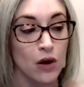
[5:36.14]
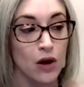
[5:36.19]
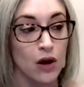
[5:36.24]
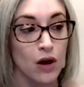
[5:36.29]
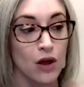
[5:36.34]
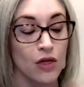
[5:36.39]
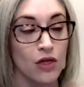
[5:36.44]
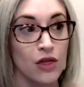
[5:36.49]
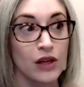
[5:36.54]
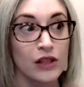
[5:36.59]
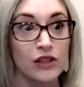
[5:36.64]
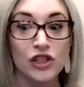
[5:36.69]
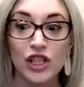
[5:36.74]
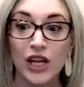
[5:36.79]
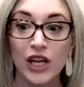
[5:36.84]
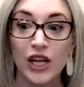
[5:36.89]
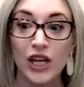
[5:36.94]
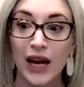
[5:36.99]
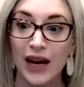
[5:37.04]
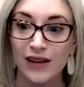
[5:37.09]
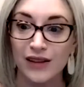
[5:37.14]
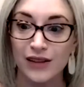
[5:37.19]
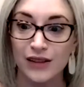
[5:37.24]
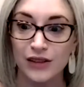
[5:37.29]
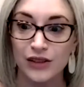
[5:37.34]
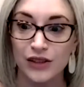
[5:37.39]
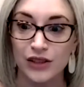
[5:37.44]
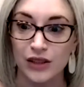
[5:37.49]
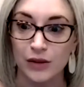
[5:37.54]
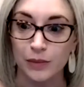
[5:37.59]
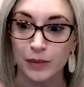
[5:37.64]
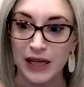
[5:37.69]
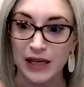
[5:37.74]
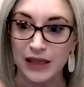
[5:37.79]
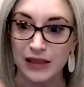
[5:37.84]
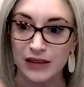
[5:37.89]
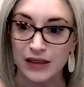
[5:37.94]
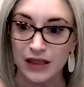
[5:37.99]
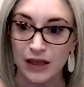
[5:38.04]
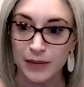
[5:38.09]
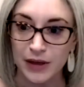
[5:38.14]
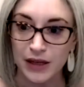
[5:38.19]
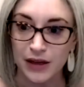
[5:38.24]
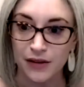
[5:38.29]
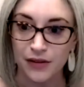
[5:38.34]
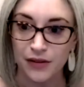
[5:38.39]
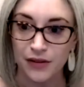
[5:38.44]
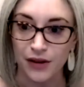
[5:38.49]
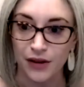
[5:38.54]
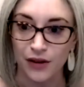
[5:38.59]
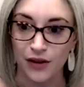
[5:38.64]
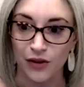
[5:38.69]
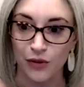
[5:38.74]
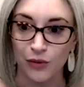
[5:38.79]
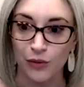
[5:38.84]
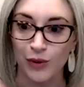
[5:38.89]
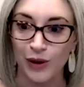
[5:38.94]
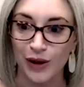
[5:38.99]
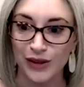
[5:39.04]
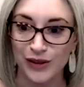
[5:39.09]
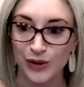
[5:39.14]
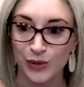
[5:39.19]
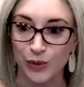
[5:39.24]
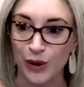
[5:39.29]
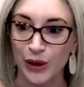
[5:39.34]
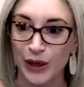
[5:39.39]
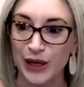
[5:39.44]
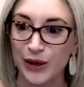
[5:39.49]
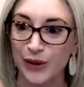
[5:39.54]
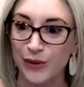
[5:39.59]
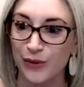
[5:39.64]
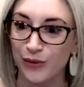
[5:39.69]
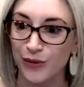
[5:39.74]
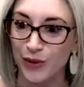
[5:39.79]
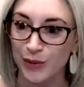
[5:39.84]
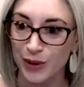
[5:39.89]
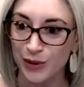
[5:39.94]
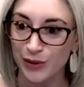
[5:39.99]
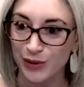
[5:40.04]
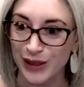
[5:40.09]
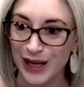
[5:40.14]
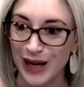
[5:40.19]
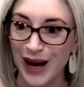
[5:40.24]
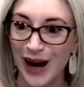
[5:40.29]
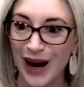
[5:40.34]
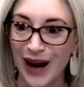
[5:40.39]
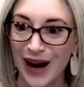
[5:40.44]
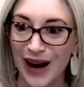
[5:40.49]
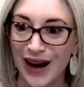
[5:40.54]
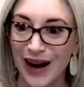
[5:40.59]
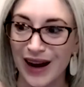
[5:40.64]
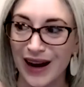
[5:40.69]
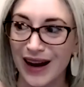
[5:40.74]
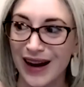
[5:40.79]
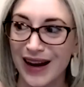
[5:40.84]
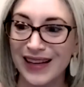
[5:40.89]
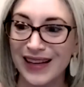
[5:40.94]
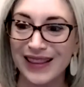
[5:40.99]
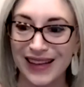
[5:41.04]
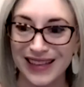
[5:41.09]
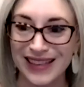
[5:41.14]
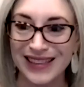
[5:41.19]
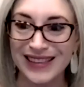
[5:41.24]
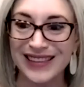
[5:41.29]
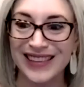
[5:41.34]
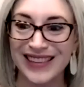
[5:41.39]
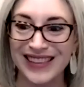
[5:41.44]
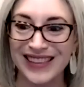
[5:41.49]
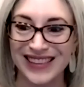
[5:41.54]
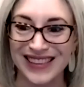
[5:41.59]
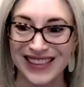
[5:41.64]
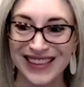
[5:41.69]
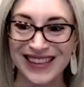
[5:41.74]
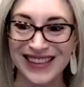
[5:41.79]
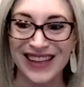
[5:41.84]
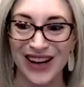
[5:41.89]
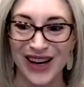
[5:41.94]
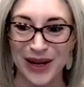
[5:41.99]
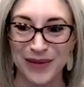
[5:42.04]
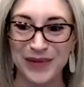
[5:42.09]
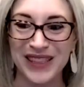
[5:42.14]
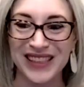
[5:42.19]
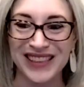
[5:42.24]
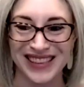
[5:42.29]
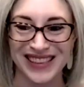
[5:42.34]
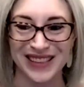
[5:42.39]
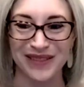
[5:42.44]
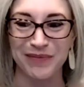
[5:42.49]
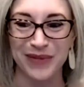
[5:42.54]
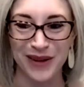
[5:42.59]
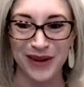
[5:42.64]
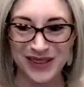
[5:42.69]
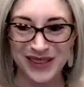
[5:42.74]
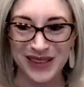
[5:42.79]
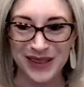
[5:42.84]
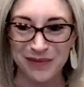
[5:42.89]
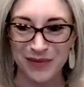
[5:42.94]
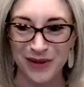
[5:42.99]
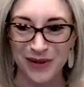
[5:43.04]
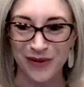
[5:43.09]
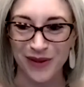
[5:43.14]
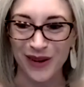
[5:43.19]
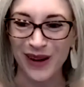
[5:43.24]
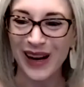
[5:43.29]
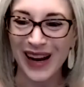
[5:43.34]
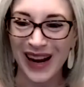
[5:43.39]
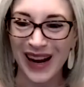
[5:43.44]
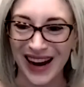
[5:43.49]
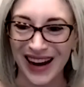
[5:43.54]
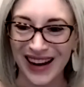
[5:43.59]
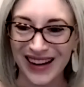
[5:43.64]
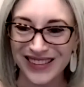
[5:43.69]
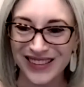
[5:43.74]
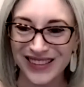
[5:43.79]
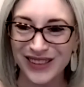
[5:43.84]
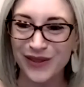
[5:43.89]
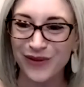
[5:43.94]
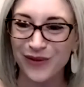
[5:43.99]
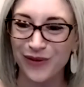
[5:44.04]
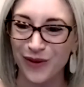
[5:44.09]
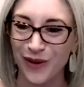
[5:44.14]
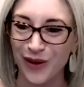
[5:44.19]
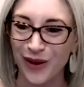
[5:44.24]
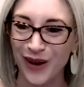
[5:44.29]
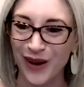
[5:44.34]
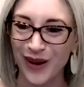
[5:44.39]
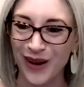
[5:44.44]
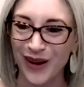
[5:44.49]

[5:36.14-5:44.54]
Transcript: The challenge of the pandemic, though, was working remotely. I like to see the objects in person before I ask for